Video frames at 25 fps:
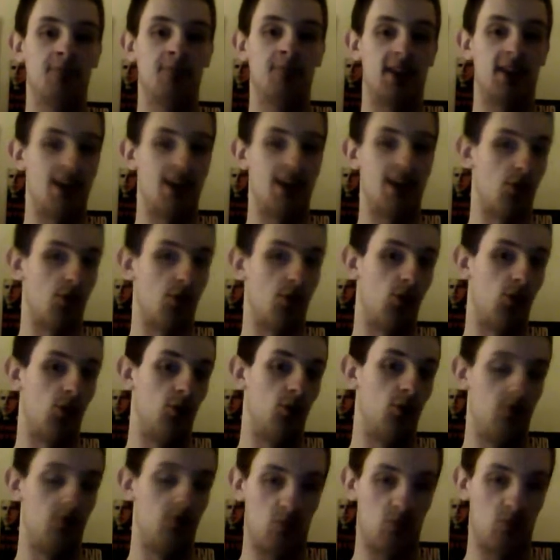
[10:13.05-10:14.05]
They will
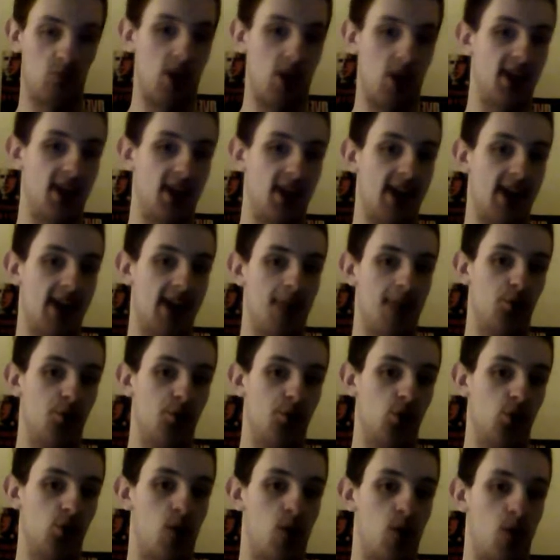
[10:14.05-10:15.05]
win a couple
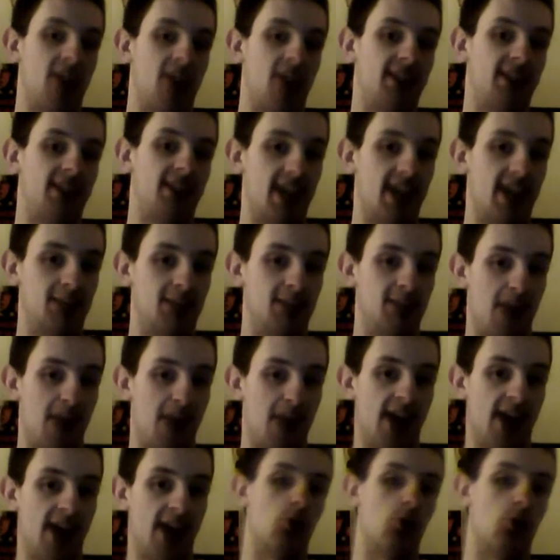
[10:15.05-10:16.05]
of the West states
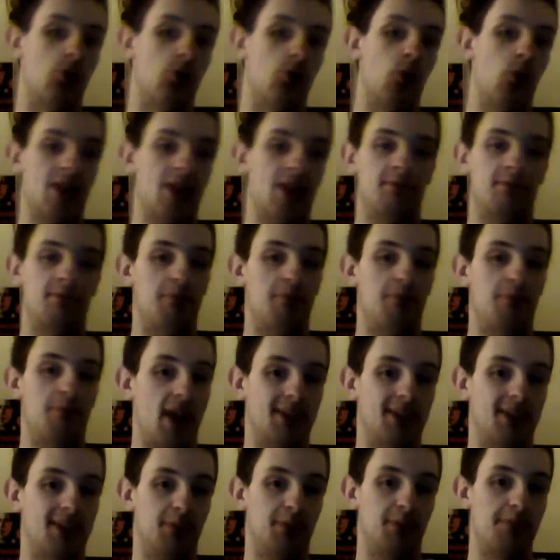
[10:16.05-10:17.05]
back. They will win
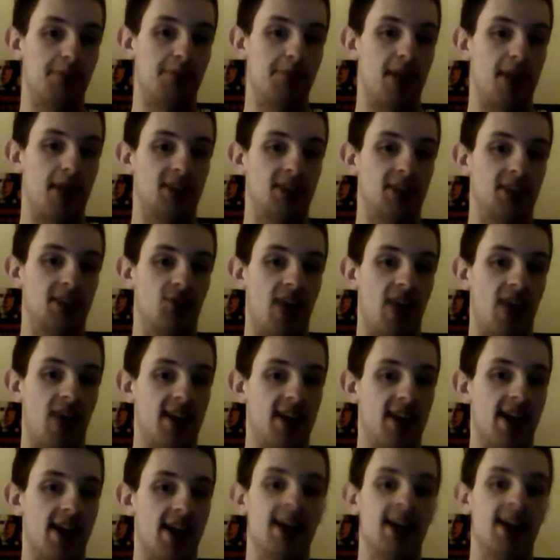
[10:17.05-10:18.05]
possibly
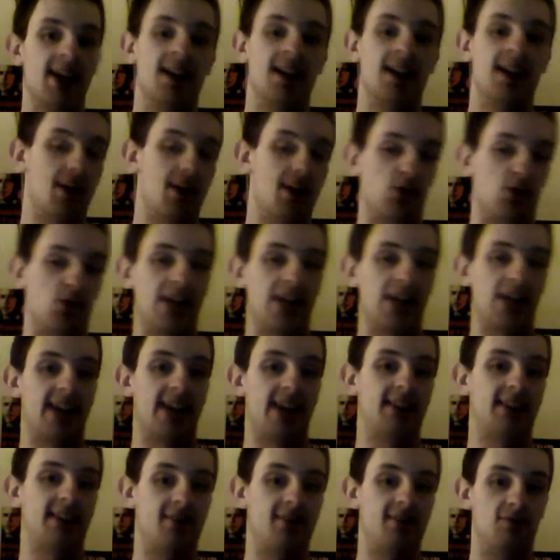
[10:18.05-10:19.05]
Pennsylvania. They will
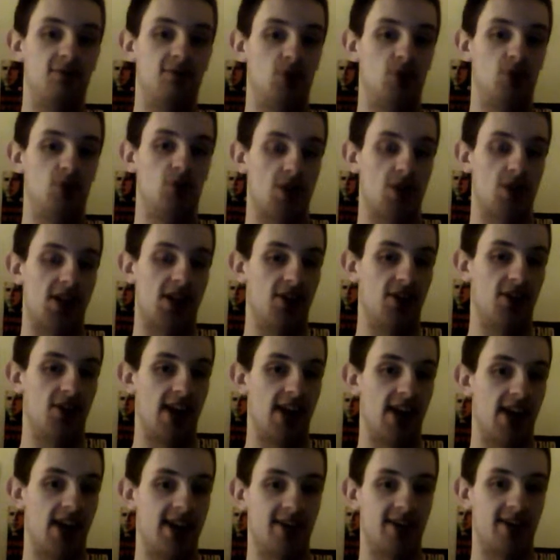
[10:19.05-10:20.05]
get North
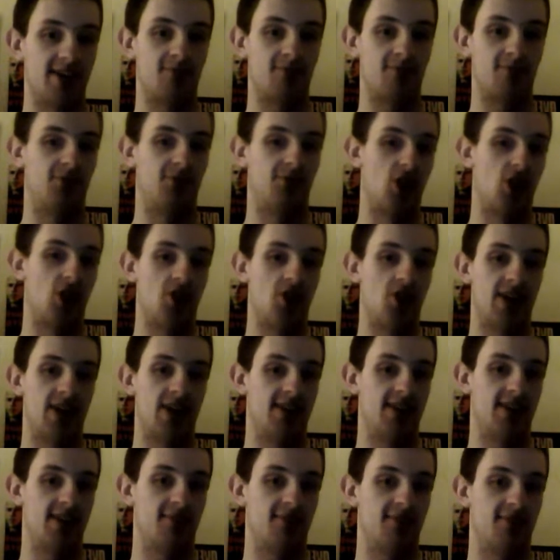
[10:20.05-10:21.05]
Carolina, Florida,
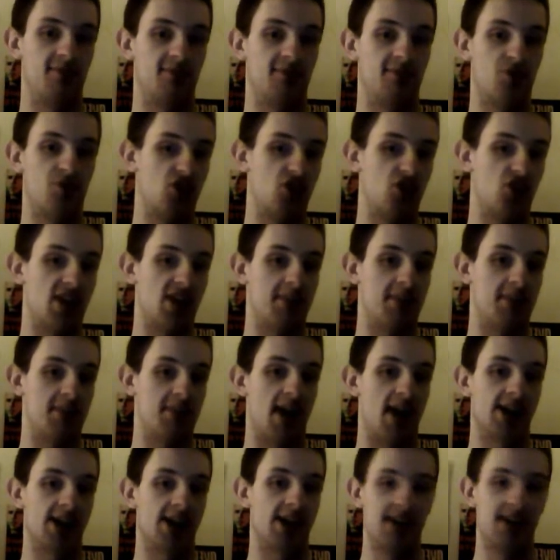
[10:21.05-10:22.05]
and Virginia
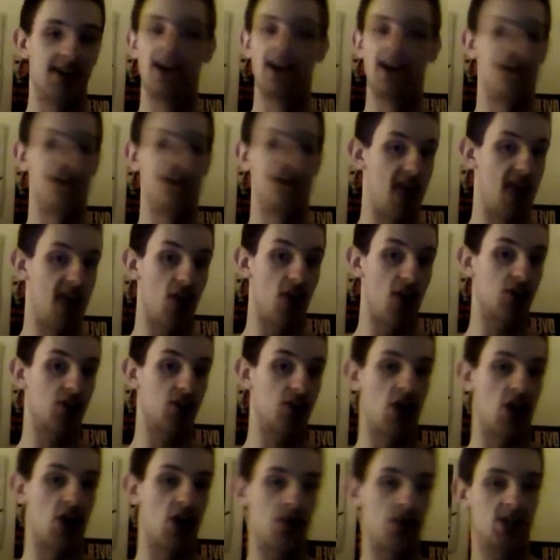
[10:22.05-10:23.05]
back. They are
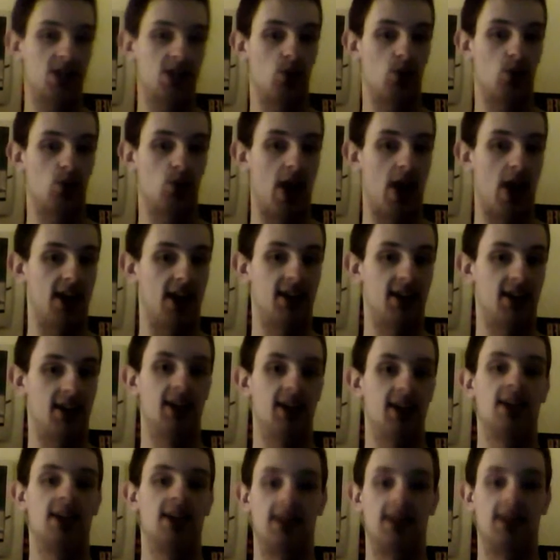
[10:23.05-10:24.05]
going to win
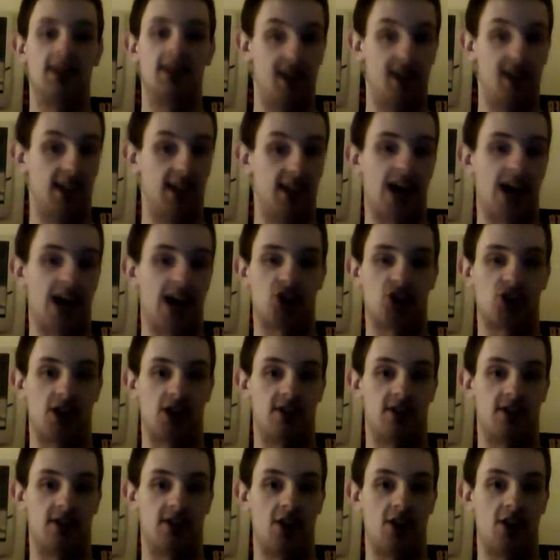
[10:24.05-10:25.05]
the
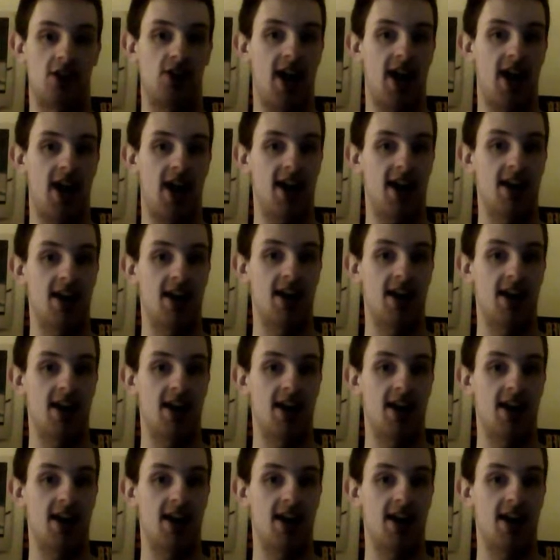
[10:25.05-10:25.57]
election, okay?